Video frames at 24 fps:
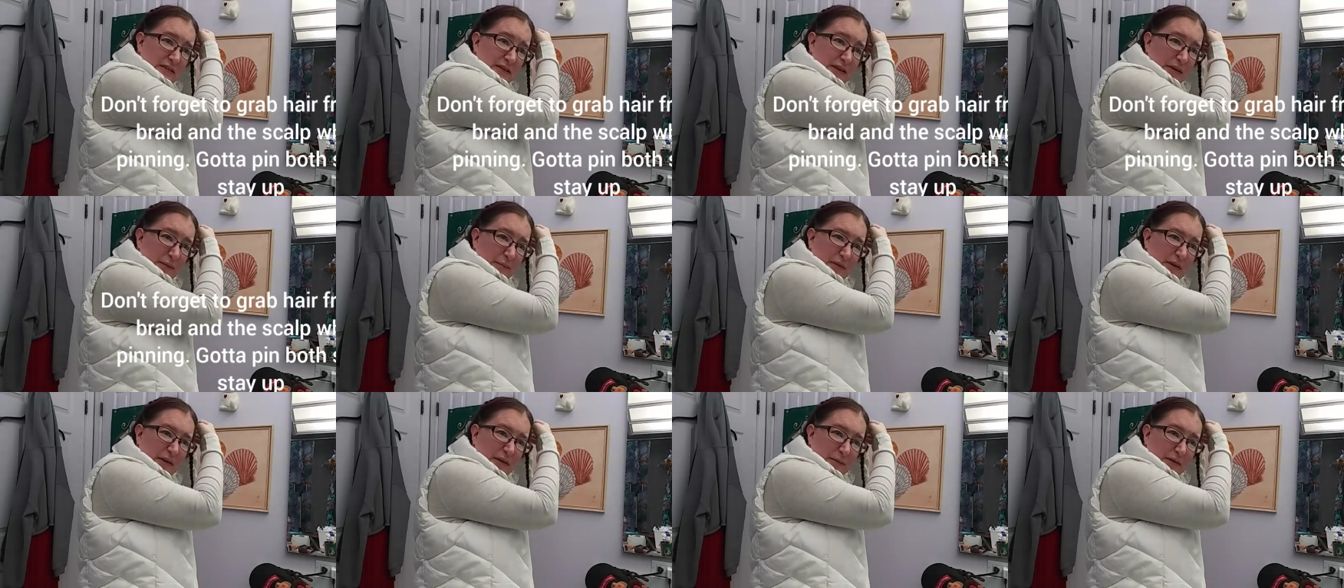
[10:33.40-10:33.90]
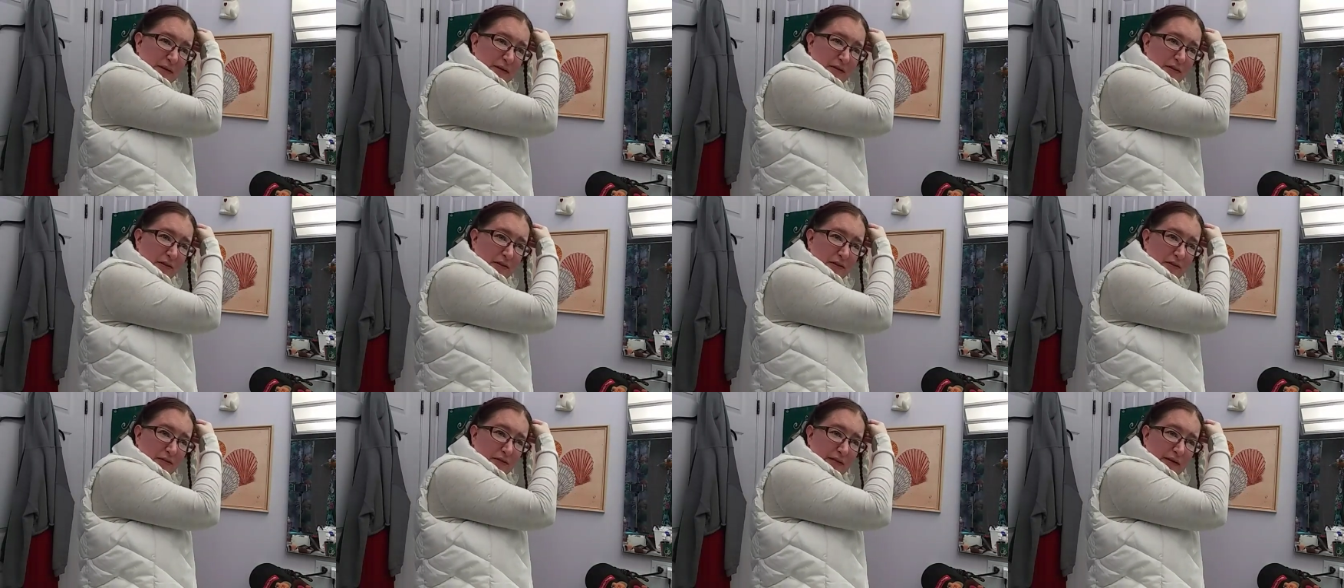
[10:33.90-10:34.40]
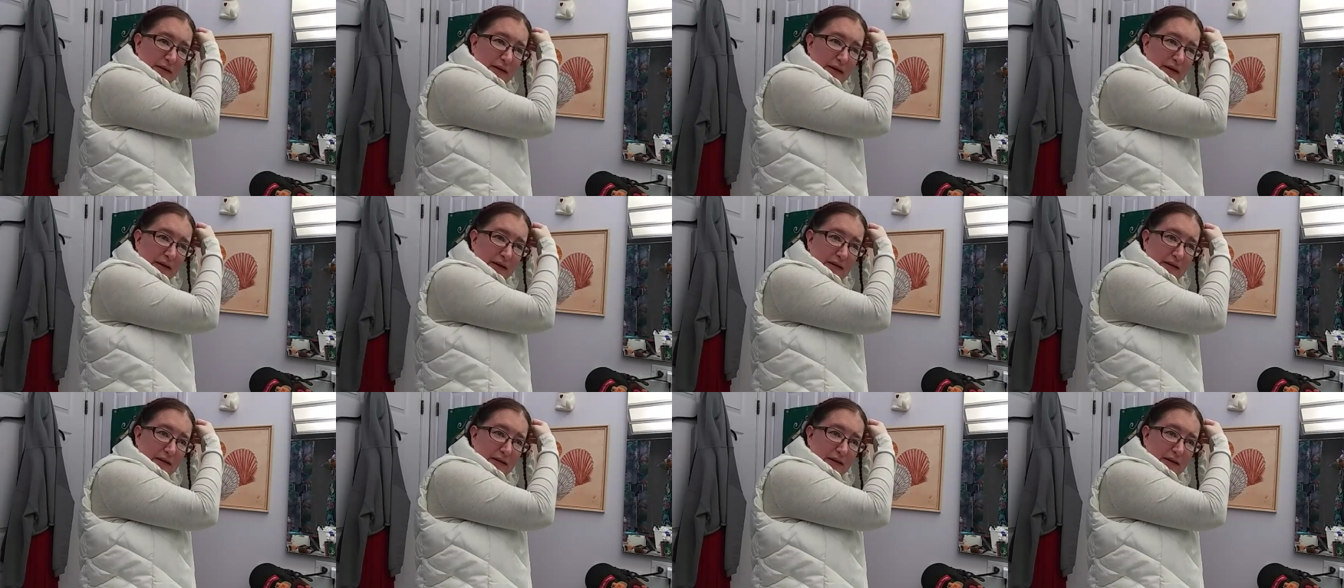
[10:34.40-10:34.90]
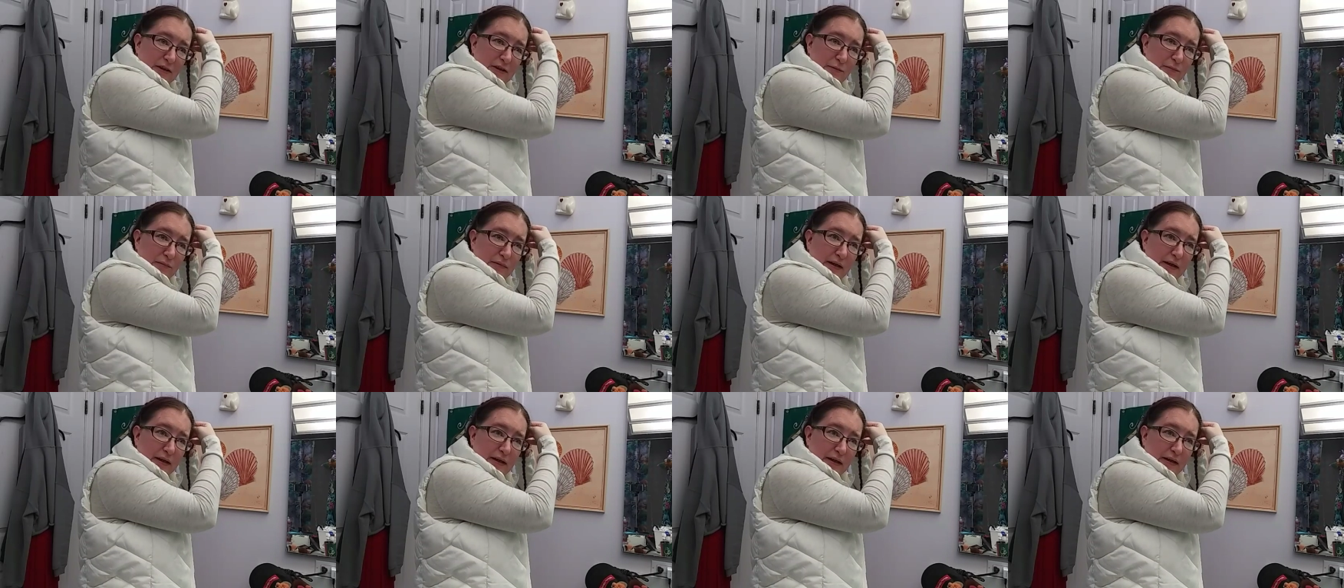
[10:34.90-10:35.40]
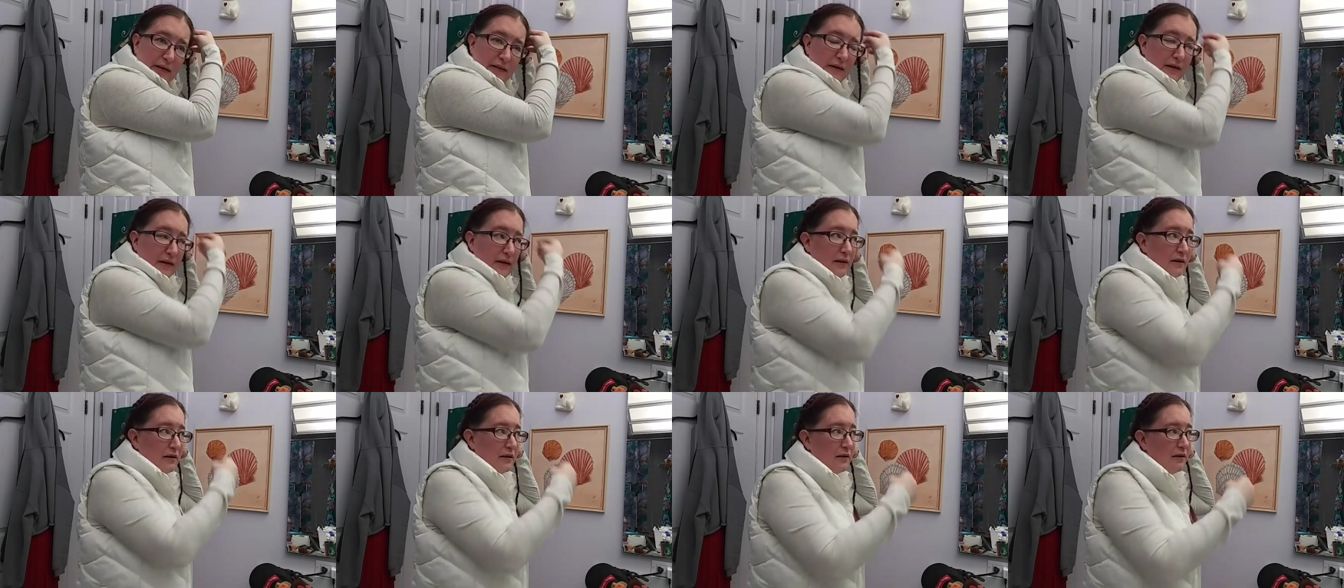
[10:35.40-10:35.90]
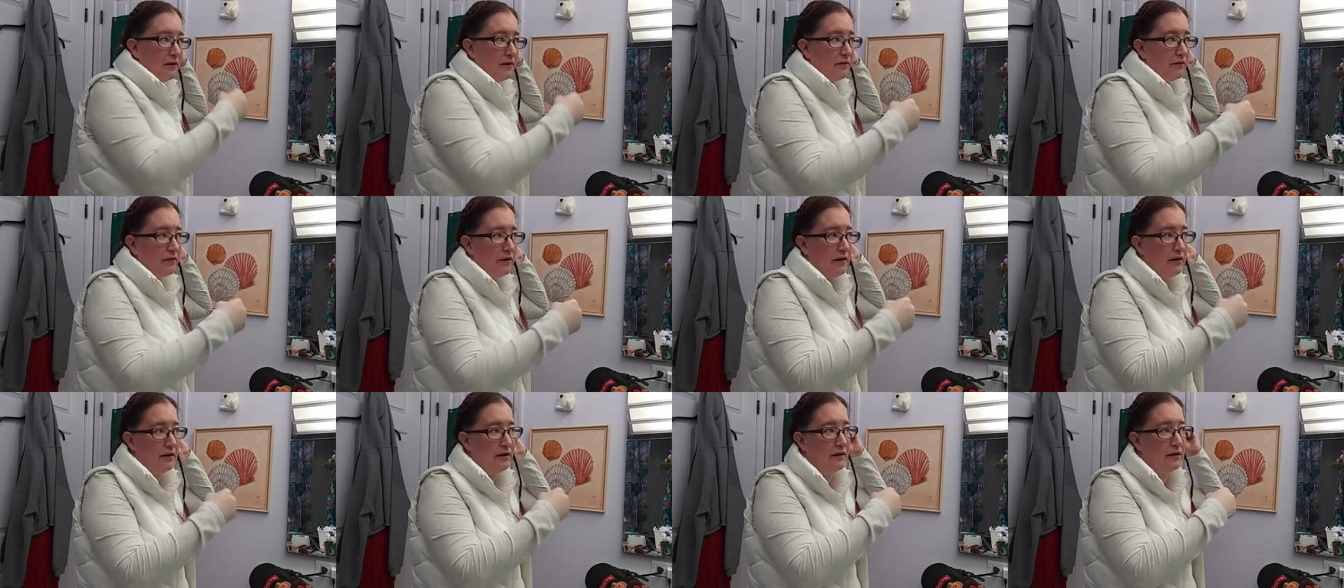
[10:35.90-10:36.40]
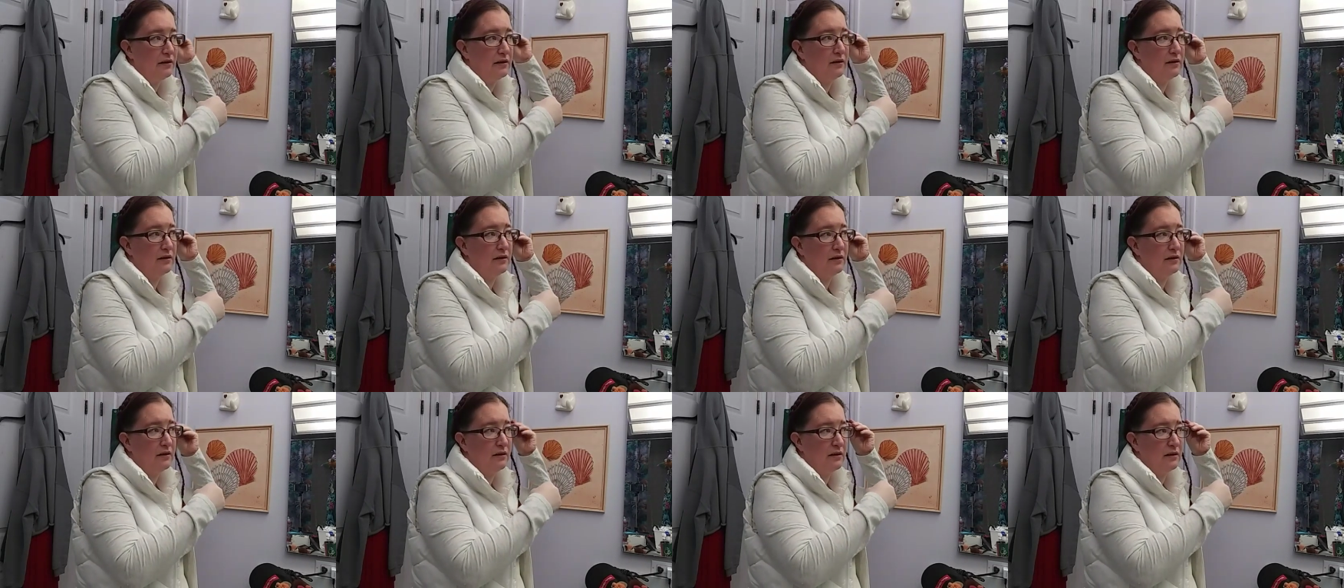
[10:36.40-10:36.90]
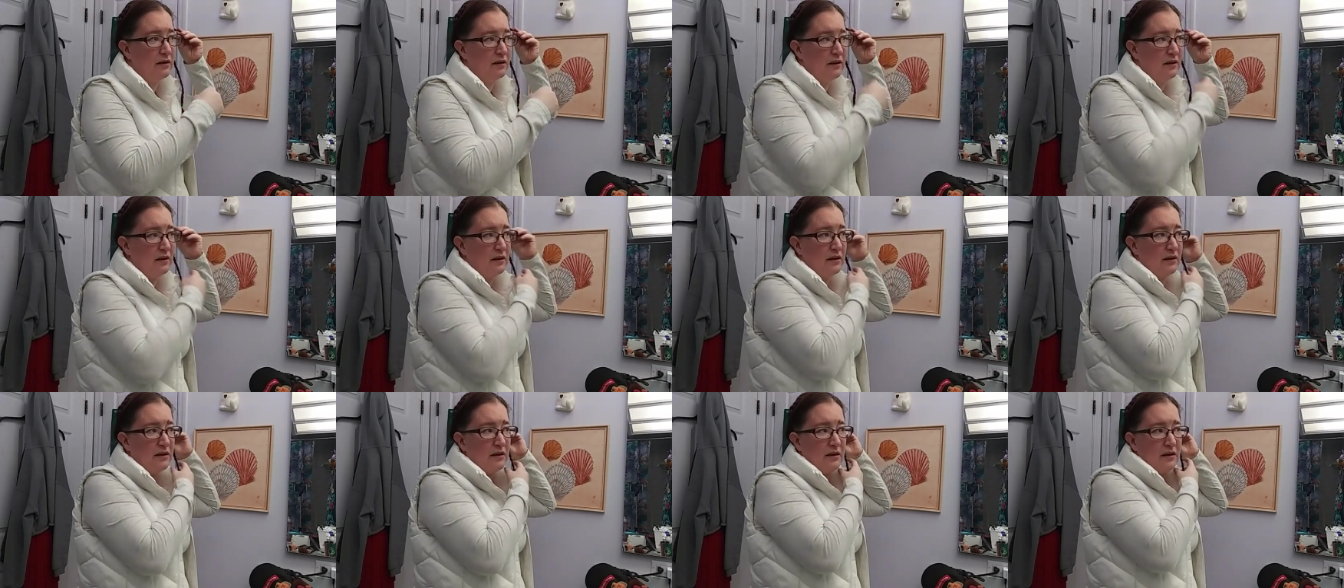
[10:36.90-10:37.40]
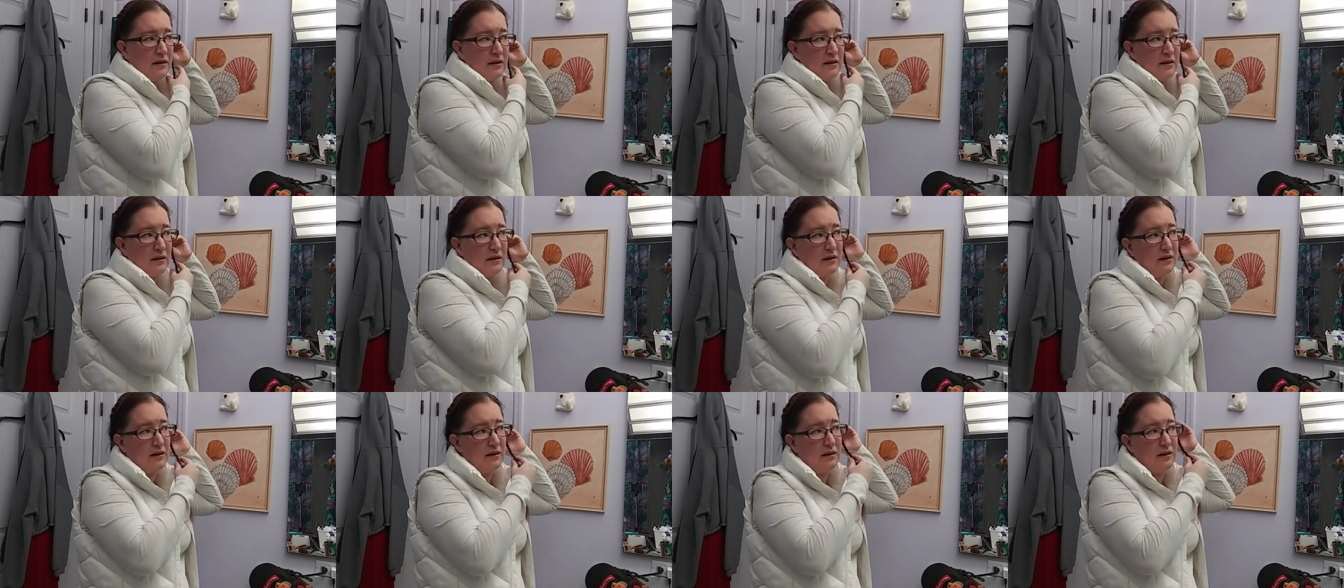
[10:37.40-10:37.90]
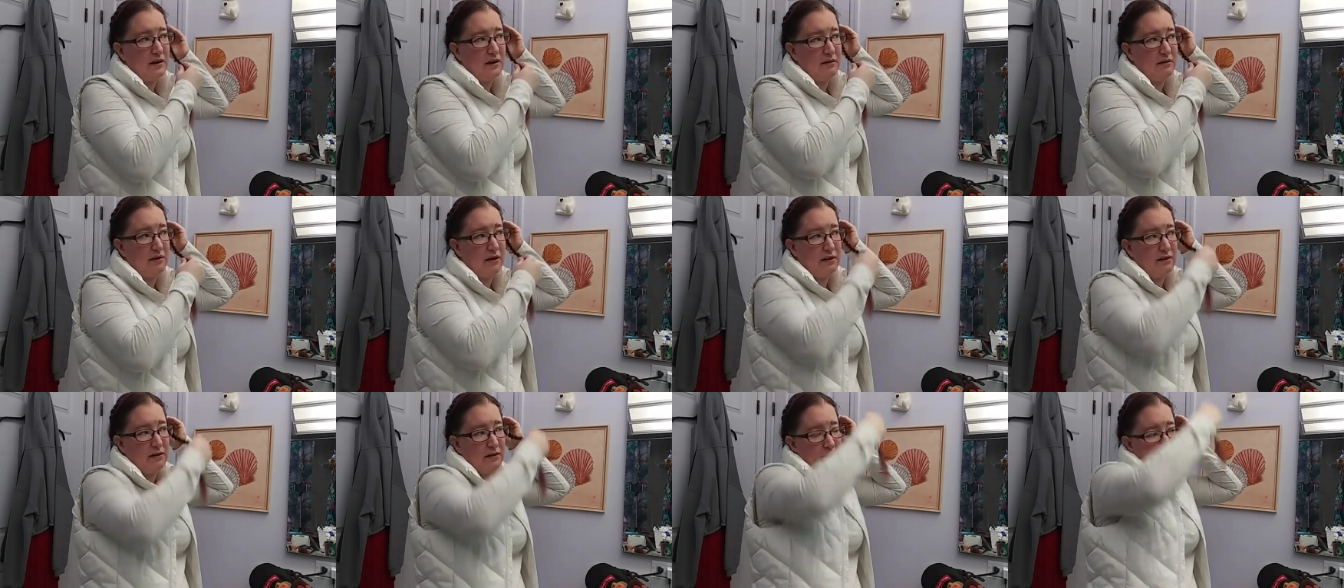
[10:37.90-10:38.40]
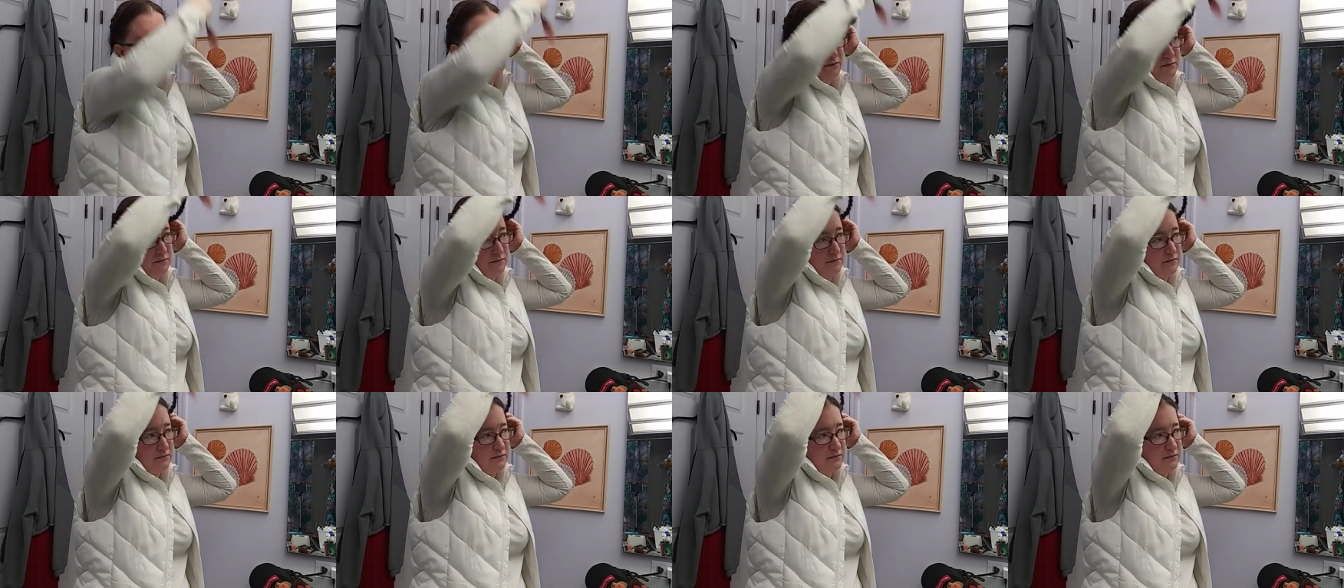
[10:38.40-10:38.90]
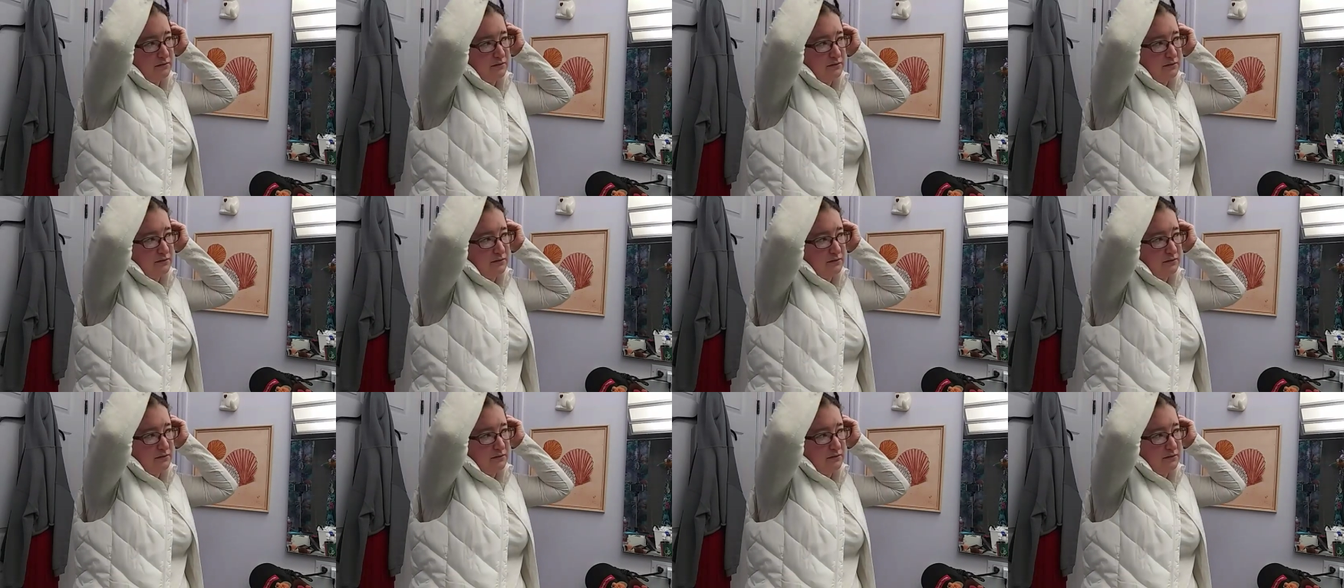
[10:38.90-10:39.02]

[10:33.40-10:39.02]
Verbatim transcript: I put about three in this braid, I think. Three. And then I got the little